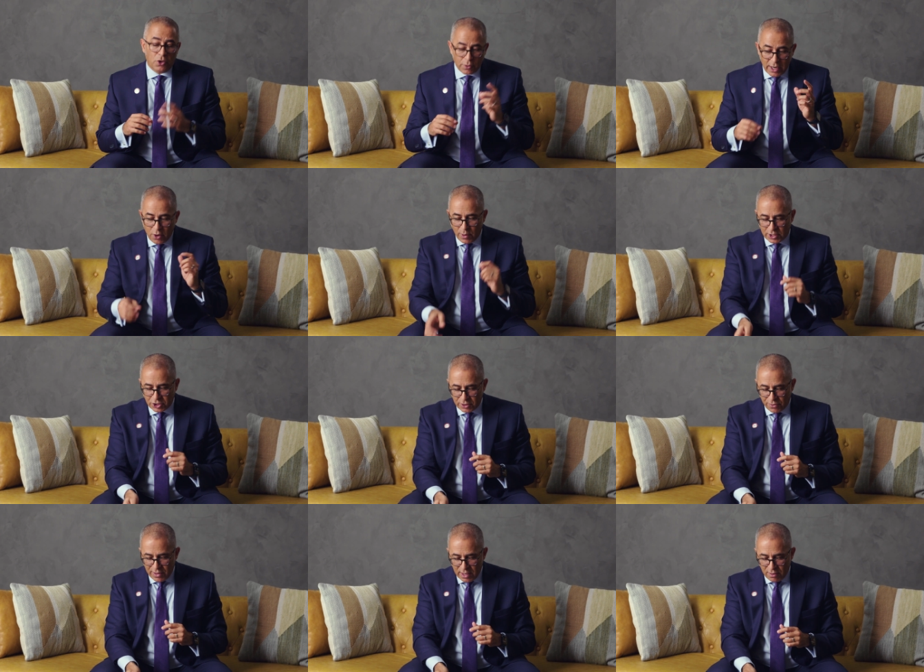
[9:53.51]
Great question.
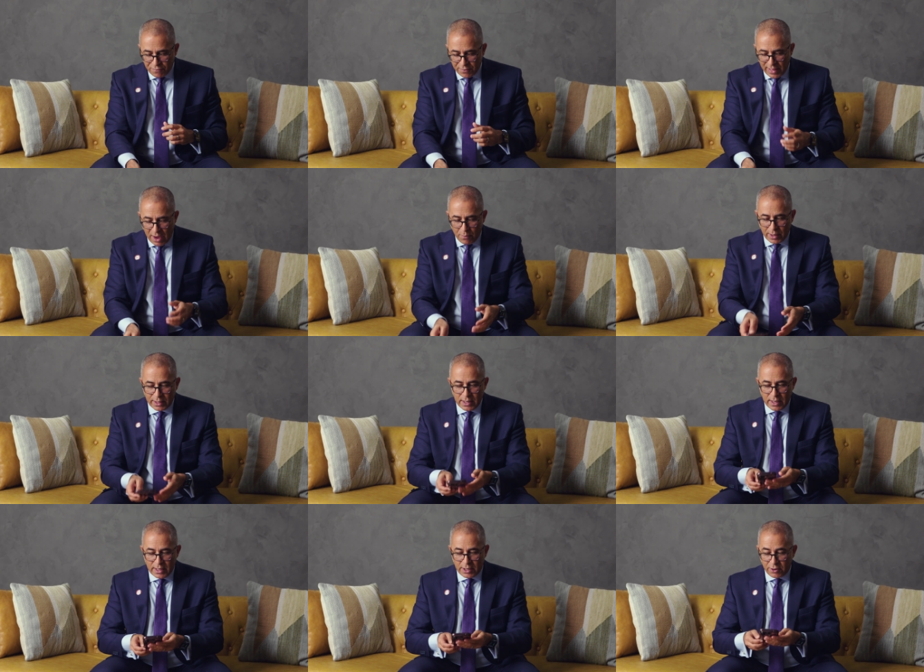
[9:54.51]
Thank you for that one.
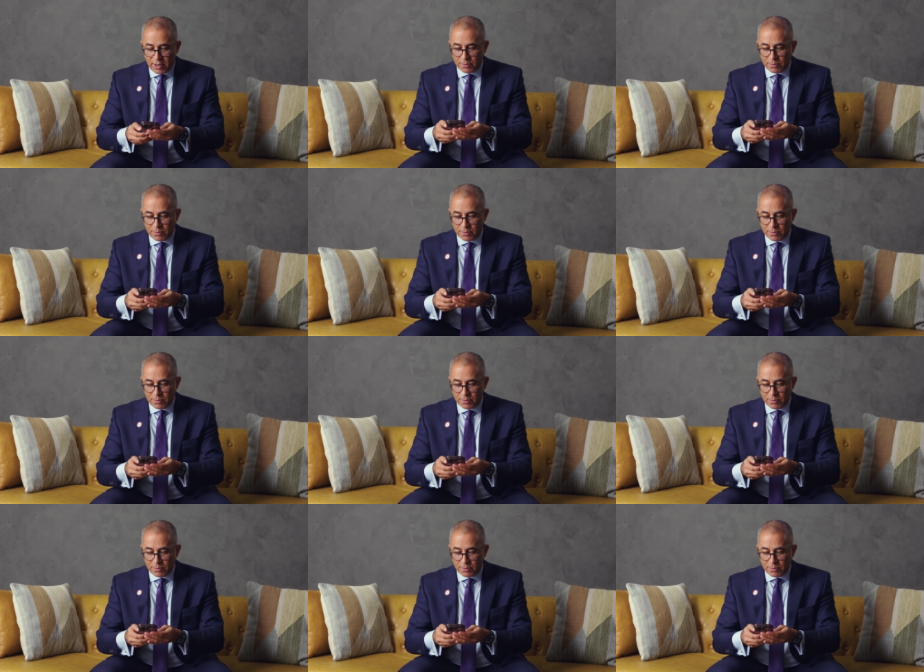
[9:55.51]
Here